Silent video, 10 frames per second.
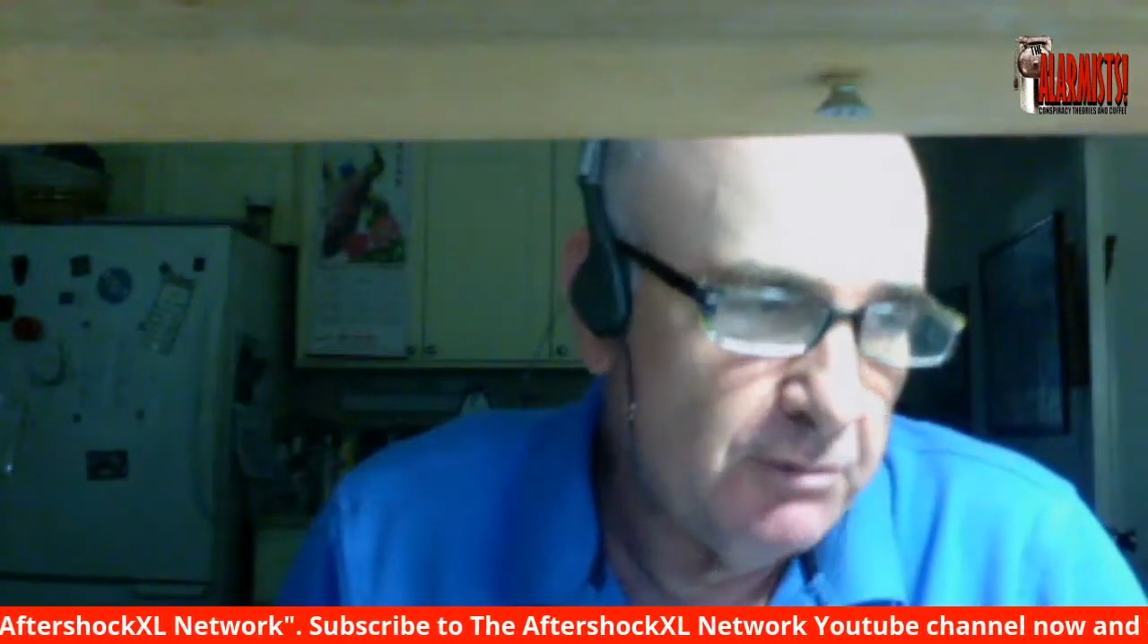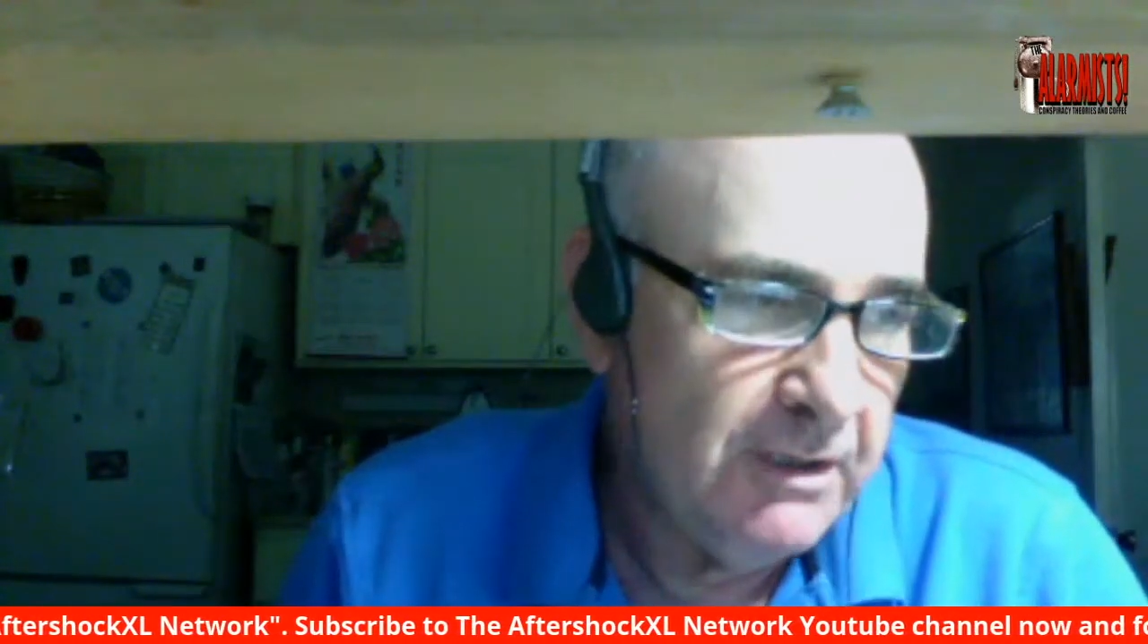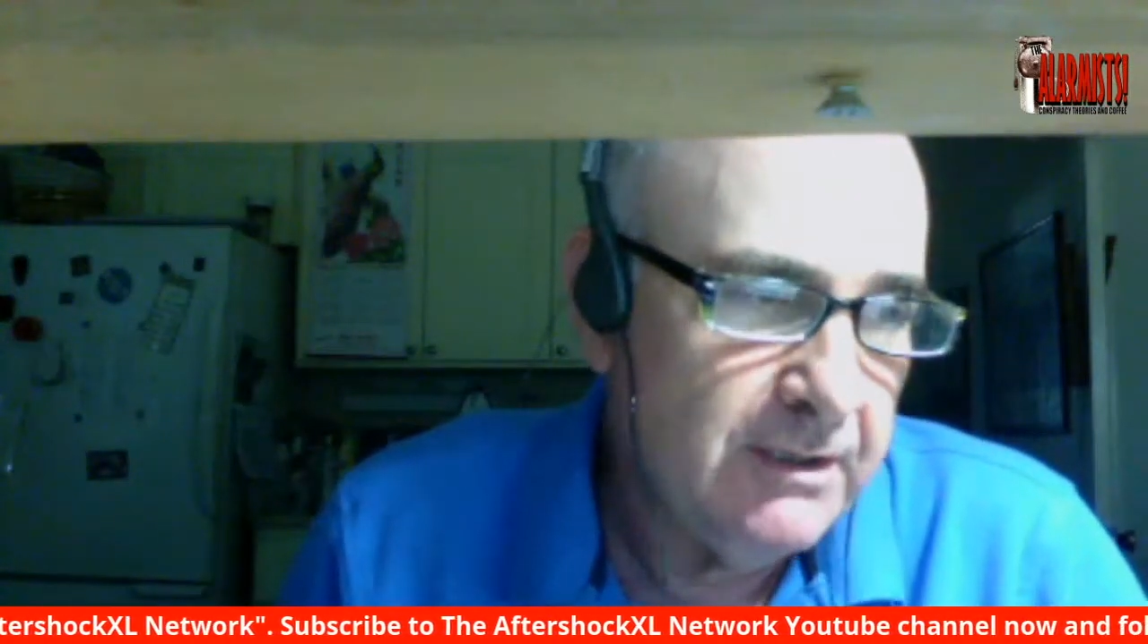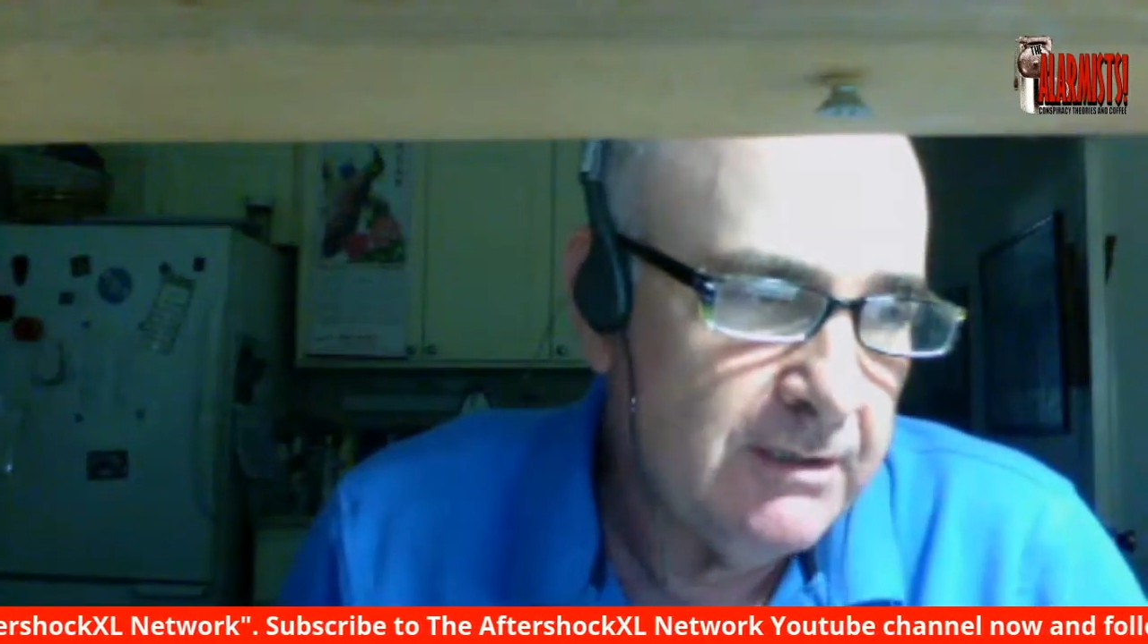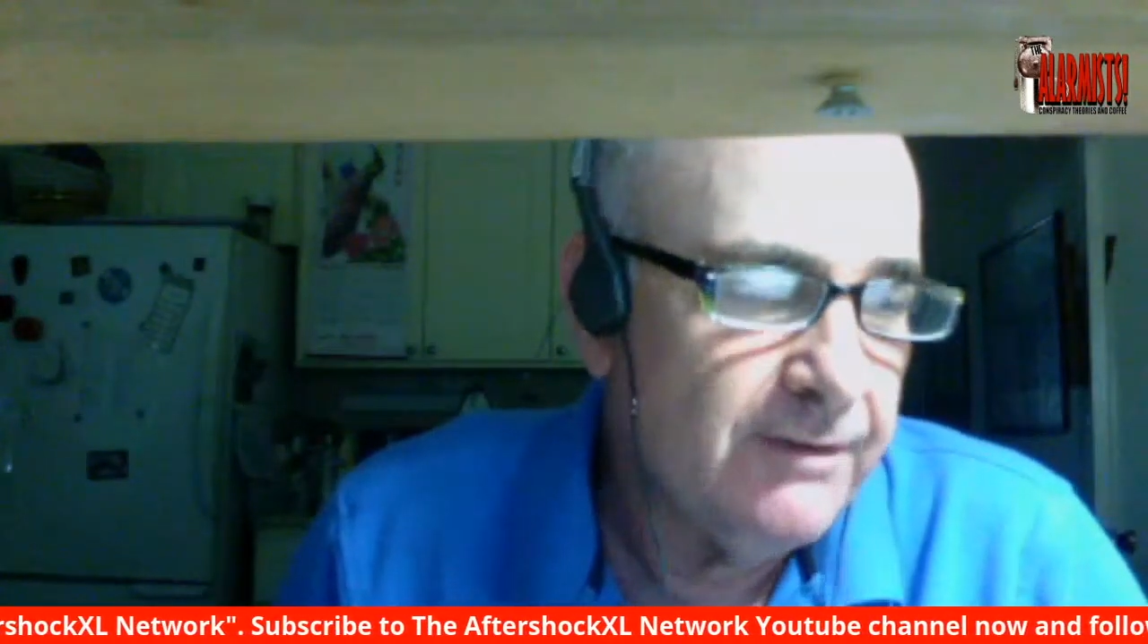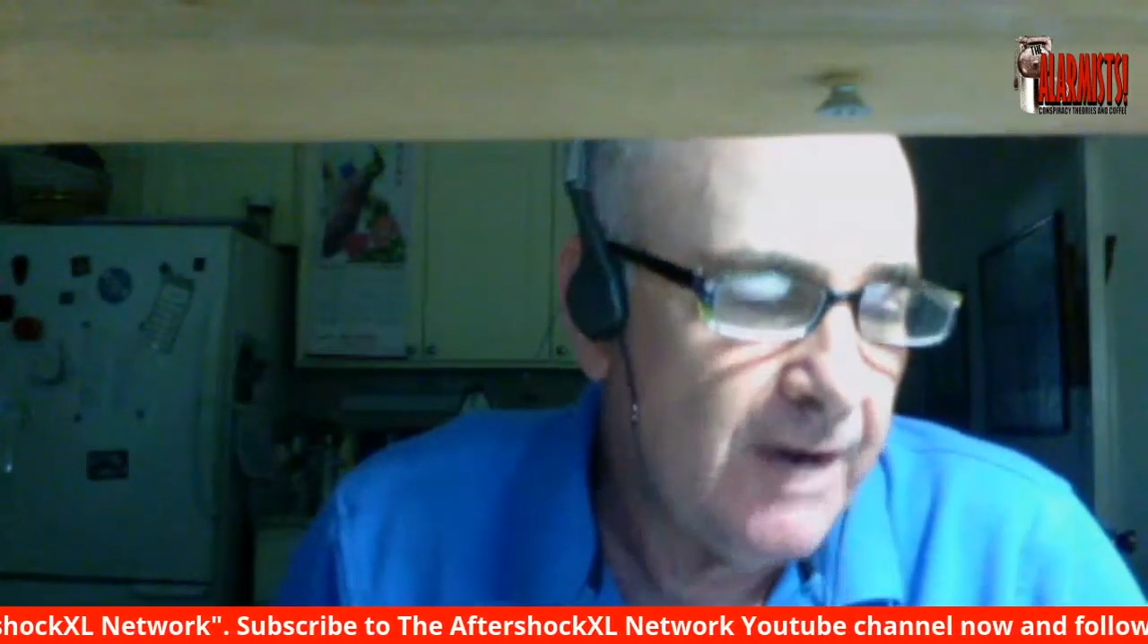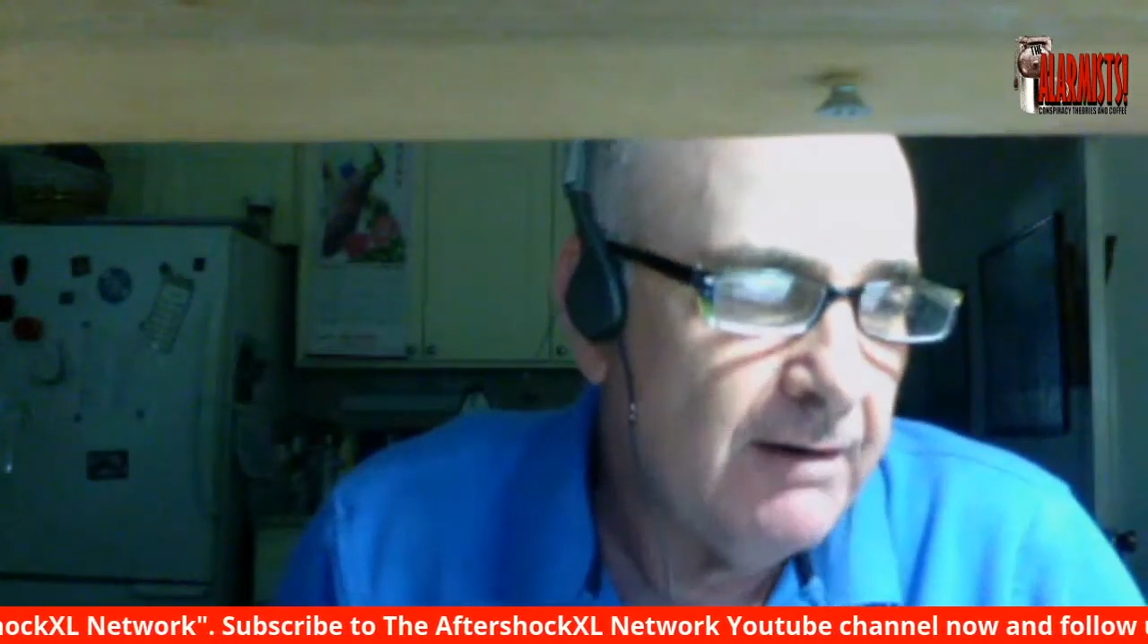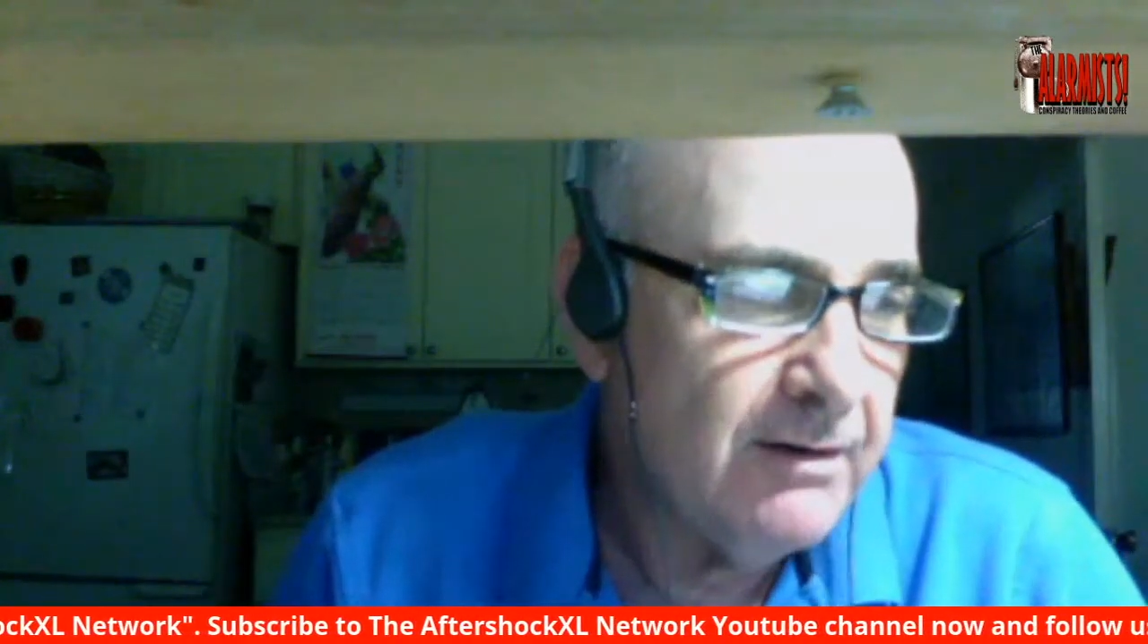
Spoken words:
this virus.